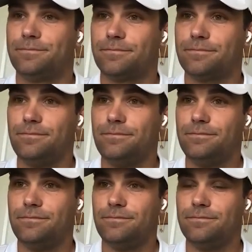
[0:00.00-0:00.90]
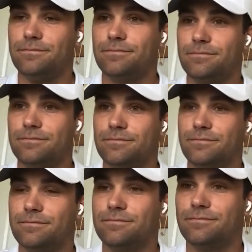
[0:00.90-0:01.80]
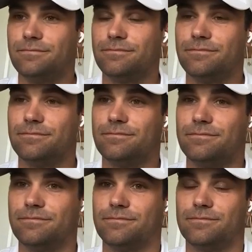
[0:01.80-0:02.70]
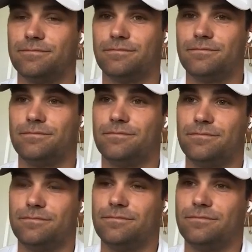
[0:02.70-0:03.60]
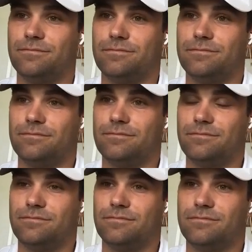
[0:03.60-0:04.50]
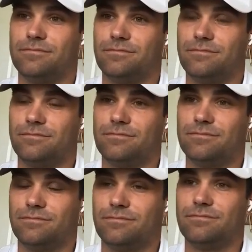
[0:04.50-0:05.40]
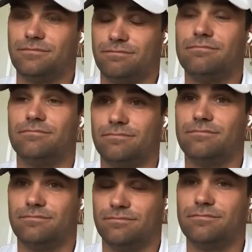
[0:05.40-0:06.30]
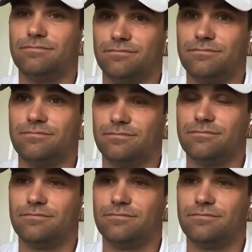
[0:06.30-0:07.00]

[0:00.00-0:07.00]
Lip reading: The person shown says nothing.